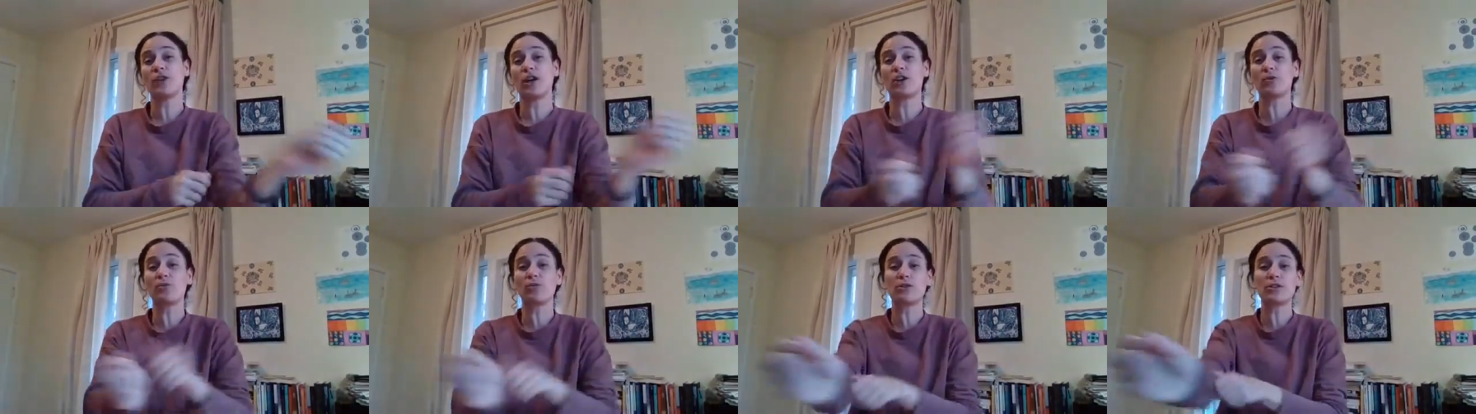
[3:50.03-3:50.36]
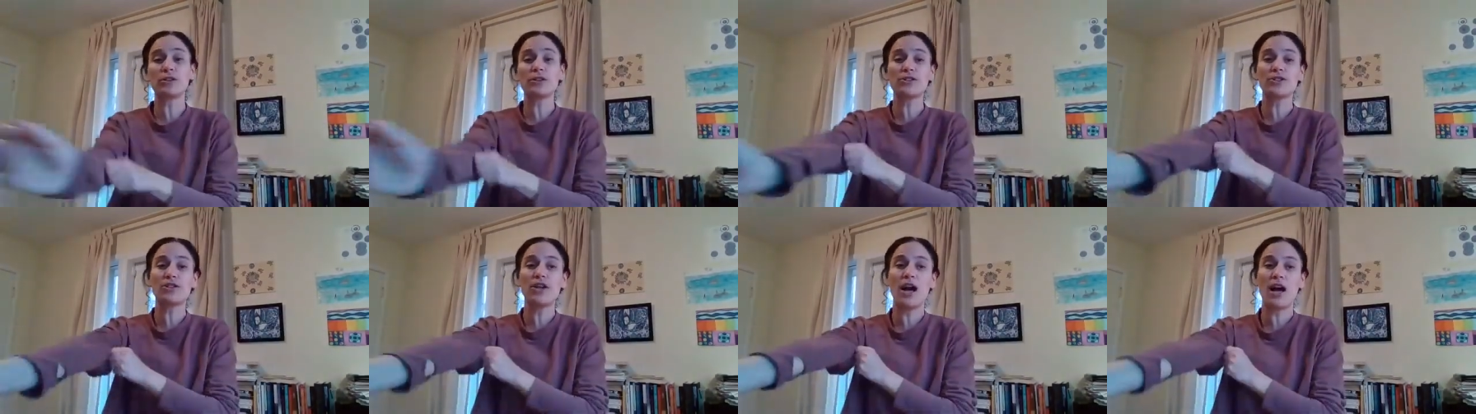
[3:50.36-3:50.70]
our
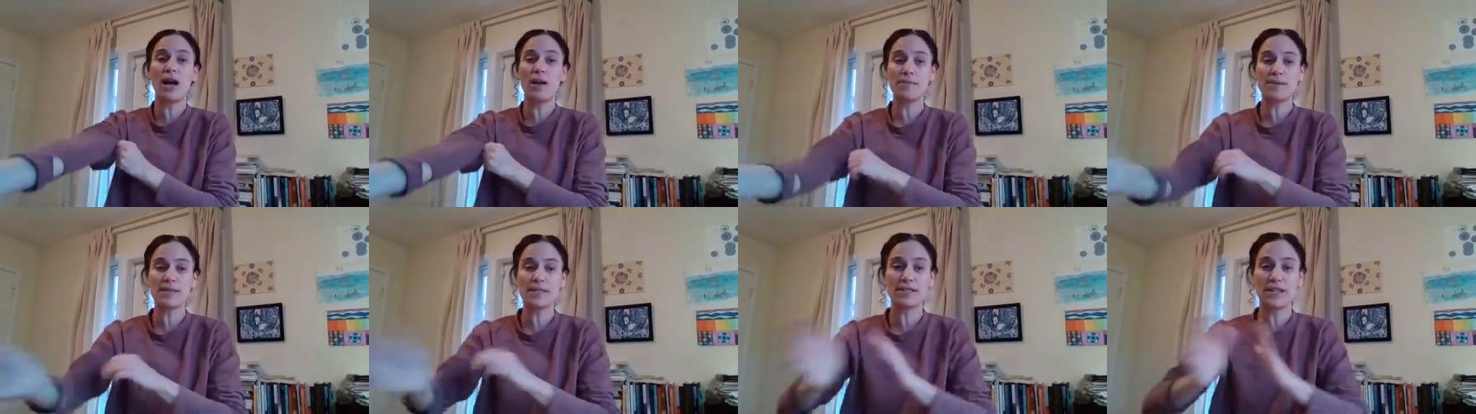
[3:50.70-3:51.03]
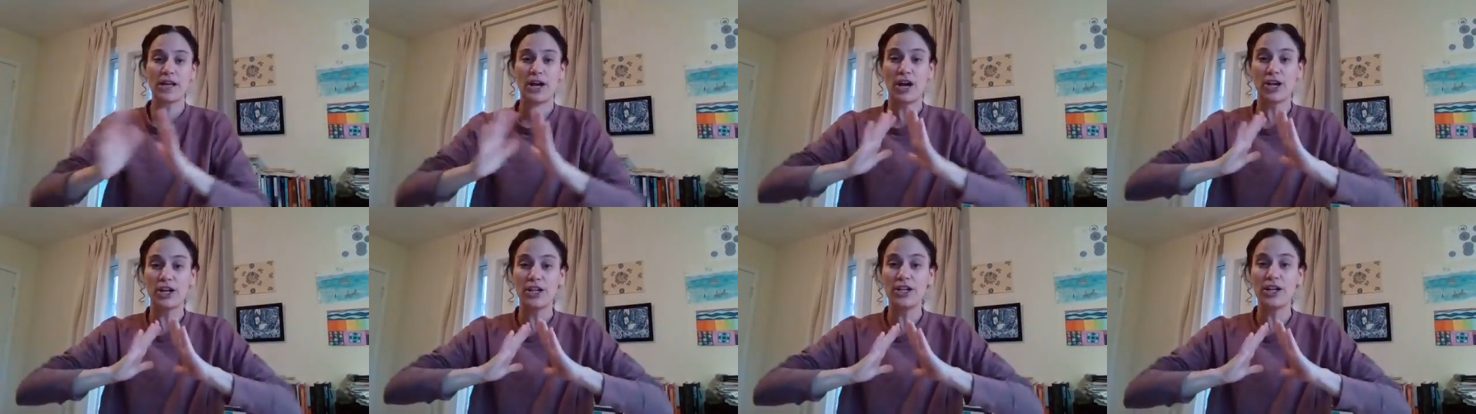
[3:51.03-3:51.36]
workshops
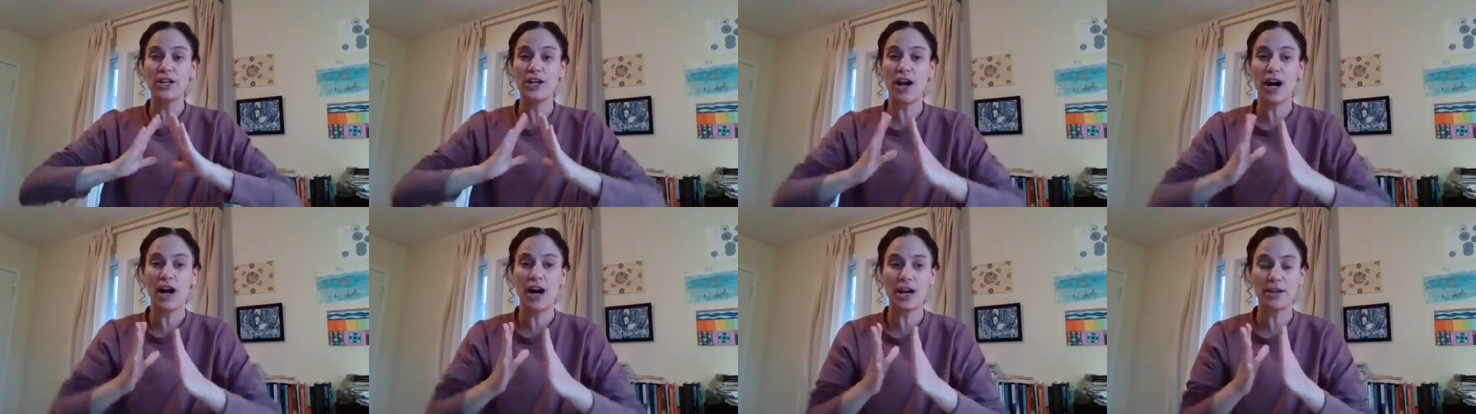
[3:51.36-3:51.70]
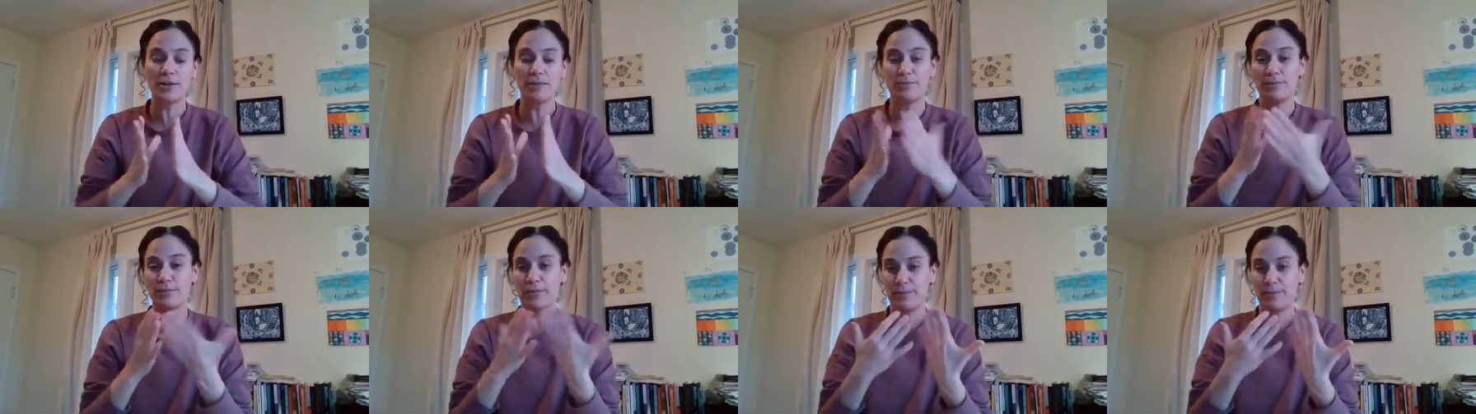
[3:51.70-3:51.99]
are not